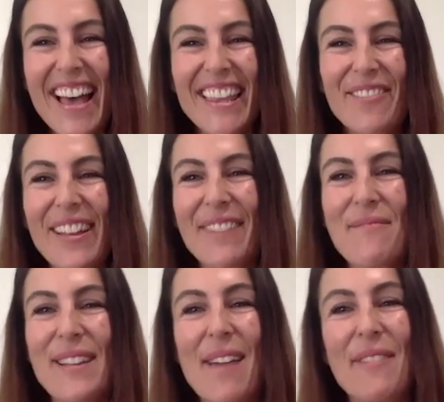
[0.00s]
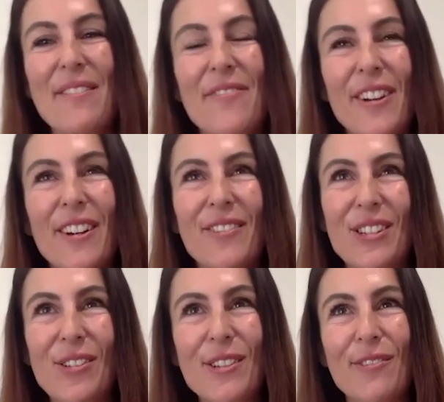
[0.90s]
I think we're becoming very
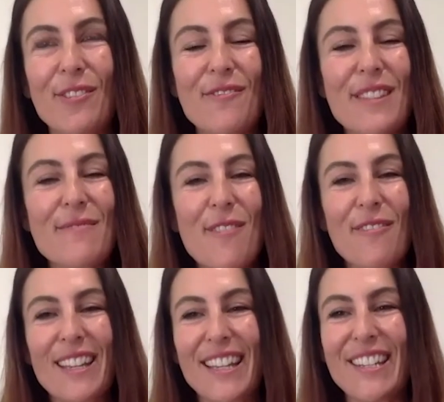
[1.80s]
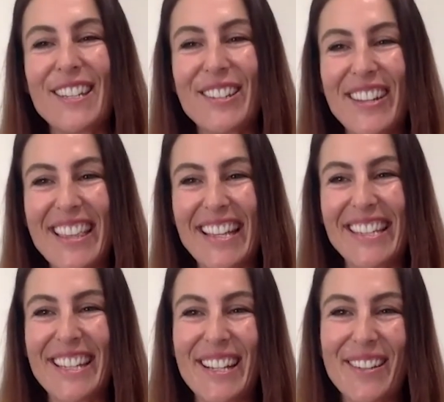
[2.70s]
resourceful with what we can do in these
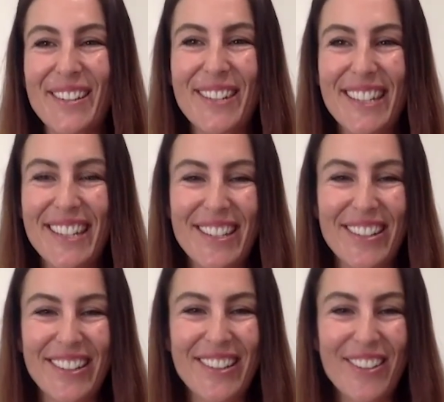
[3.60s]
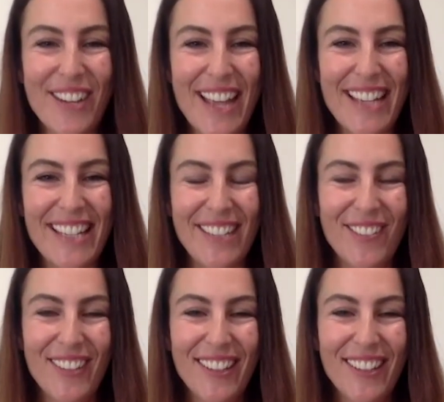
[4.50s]
times, which is good, creative.